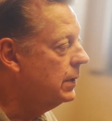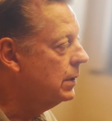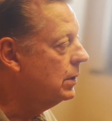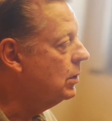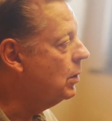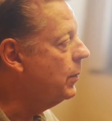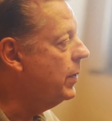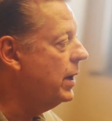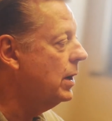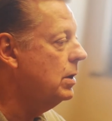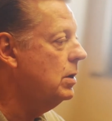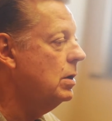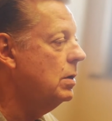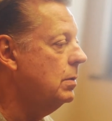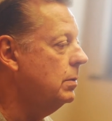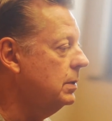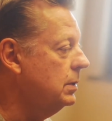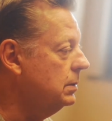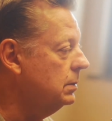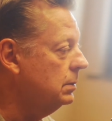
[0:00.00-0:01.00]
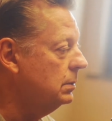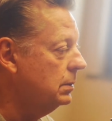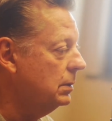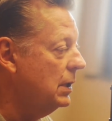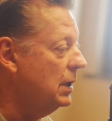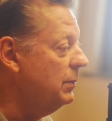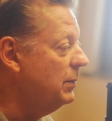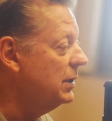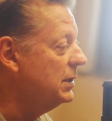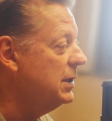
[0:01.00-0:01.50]
go back home and
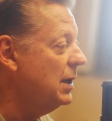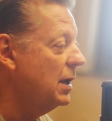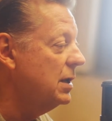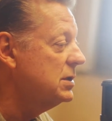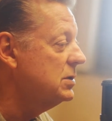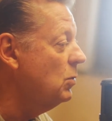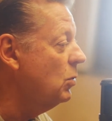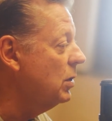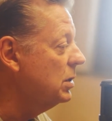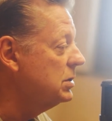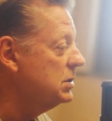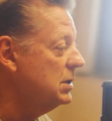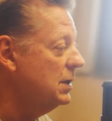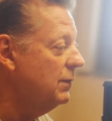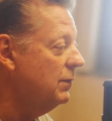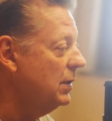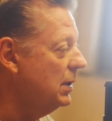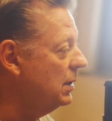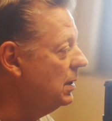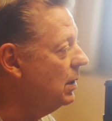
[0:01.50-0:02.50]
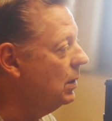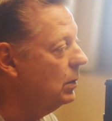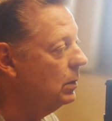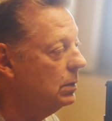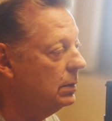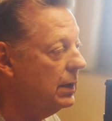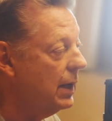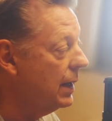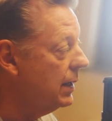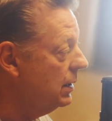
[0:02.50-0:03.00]
eat McDonald's and watch TV. No,
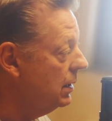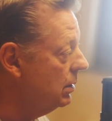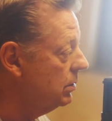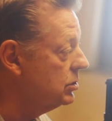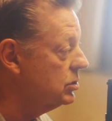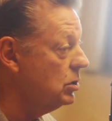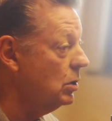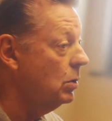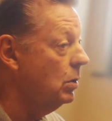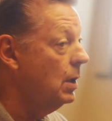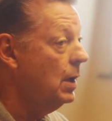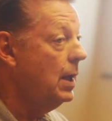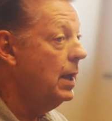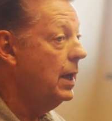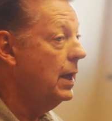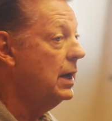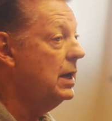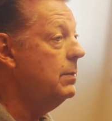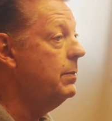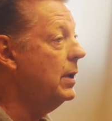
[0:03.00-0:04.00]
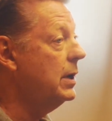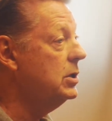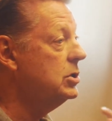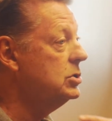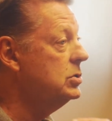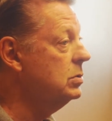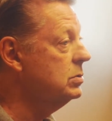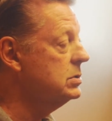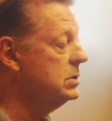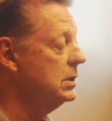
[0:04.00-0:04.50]
not here. So anybody
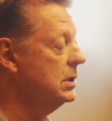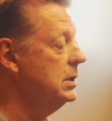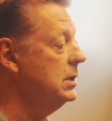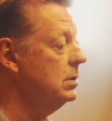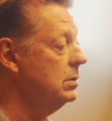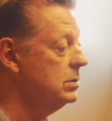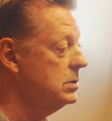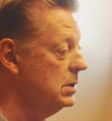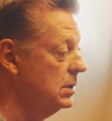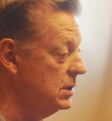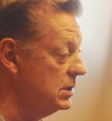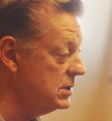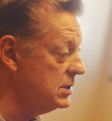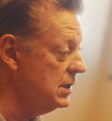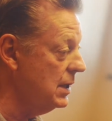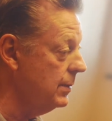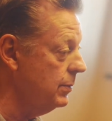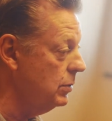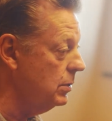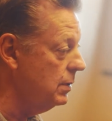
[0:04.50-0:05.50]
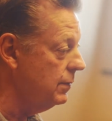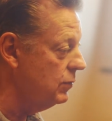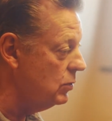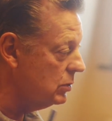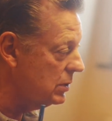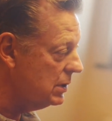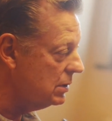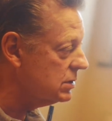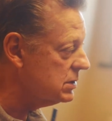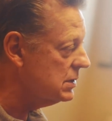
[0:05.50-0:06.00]
shoots and kills in this neighborhood, if
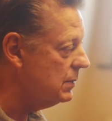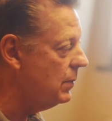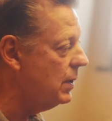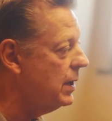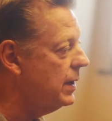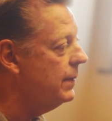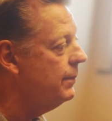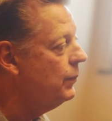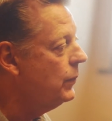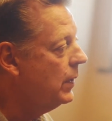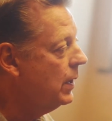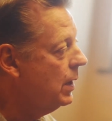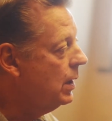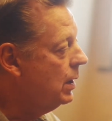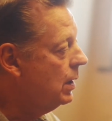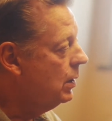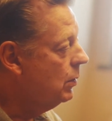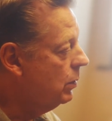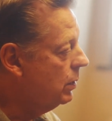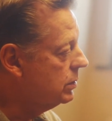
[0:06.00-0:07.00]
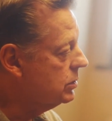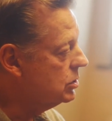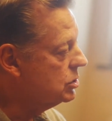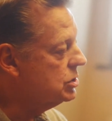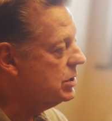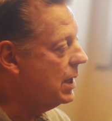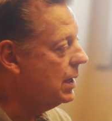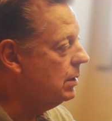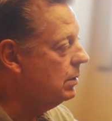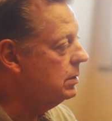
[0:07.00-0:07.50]
you kill somebody, whether
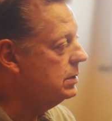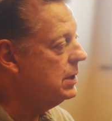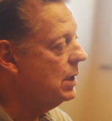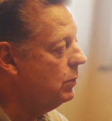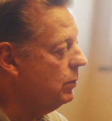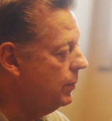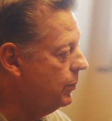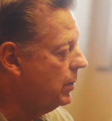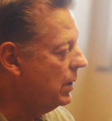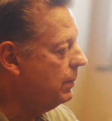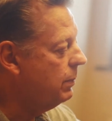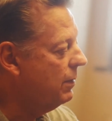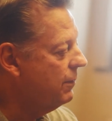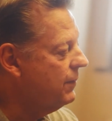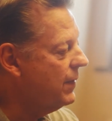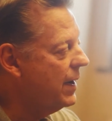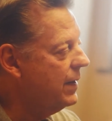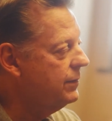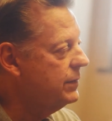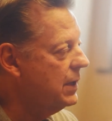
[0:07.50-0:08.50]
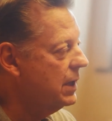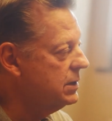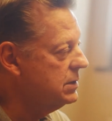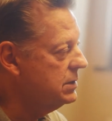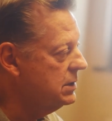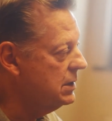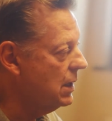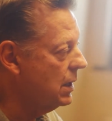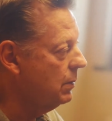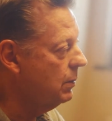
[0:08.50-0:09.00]
child or adult, we put up a
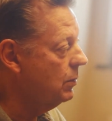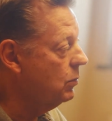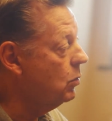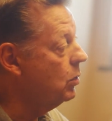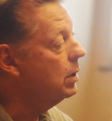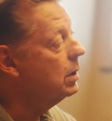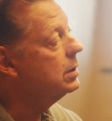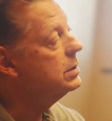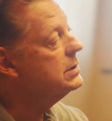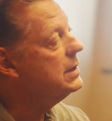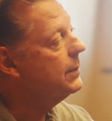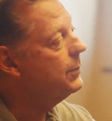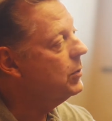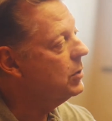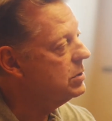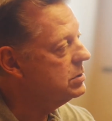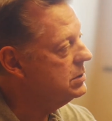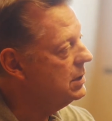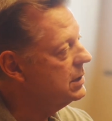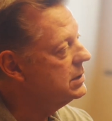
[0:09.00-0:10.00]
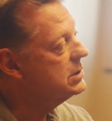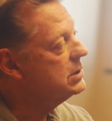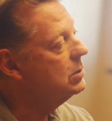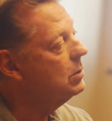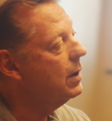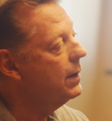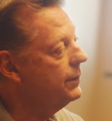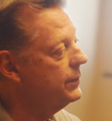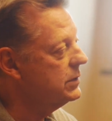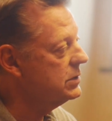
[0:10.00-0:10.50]
$5,000 reward because that person has to
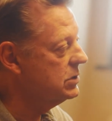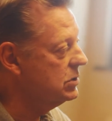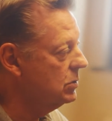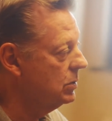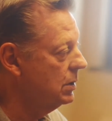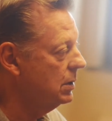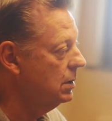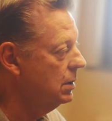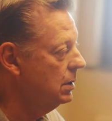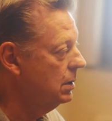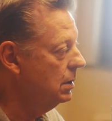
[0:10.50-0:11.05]
go off the street.